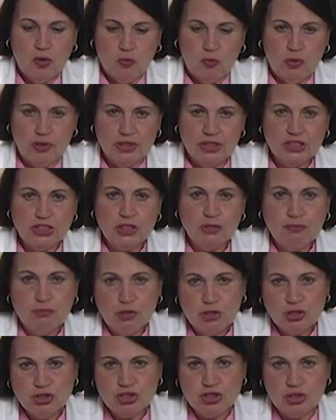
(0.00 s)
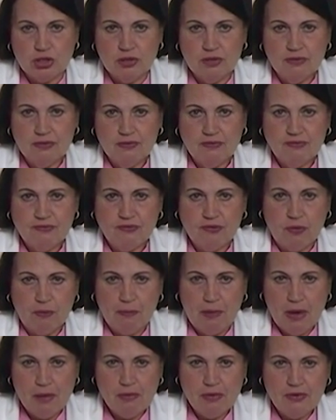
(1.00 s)
Well, this commercial for
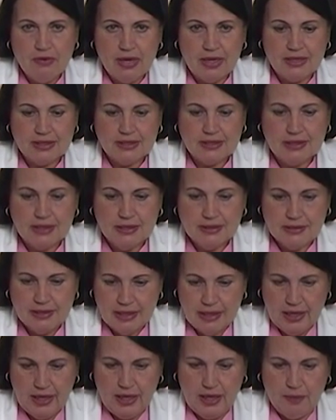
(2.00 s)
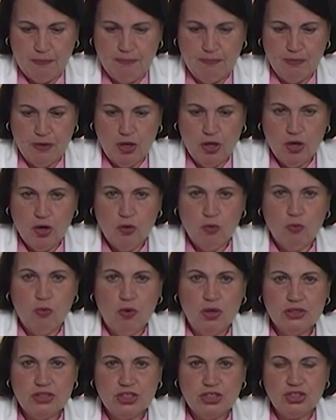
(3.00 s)
Memorex tape
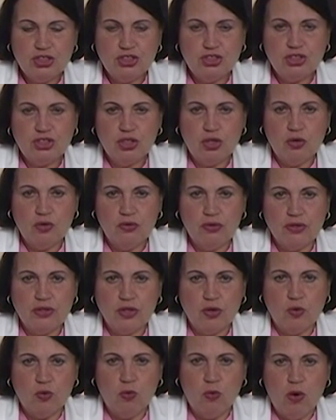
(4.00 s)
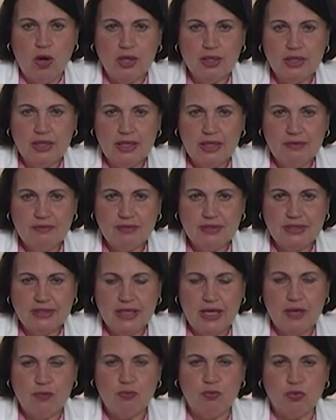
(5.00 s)
wanted to show that the quality of the
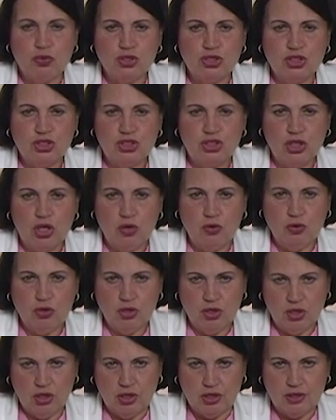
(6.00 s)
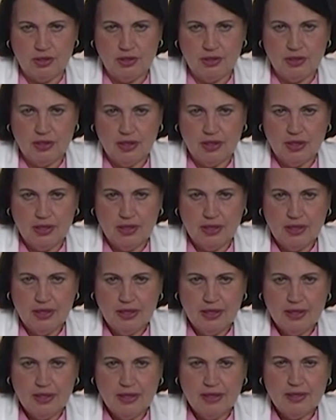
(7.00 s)
tape was so good
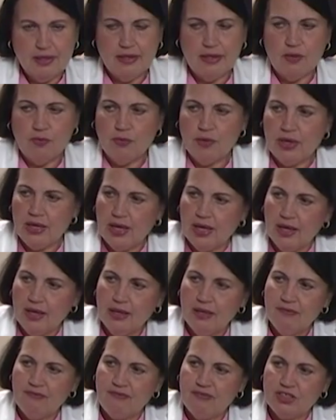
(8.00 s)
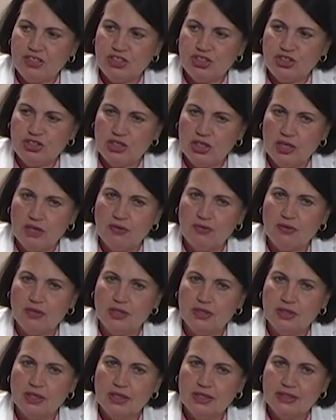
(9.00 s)
that when Ella
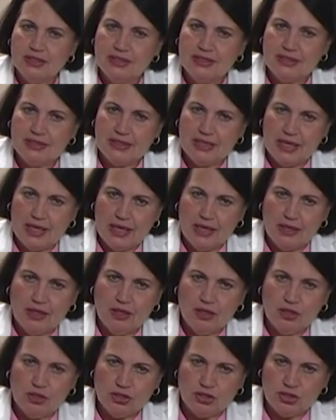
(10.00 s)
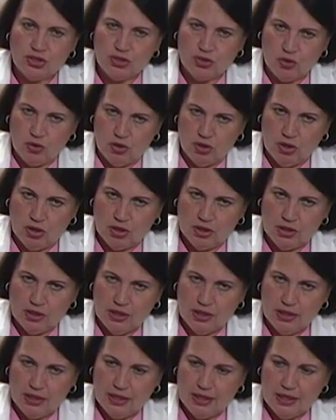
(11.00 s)
Fitzgerald sang her song
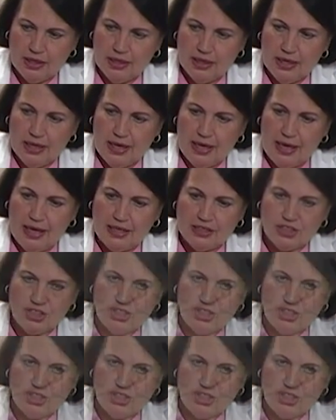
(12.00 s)
and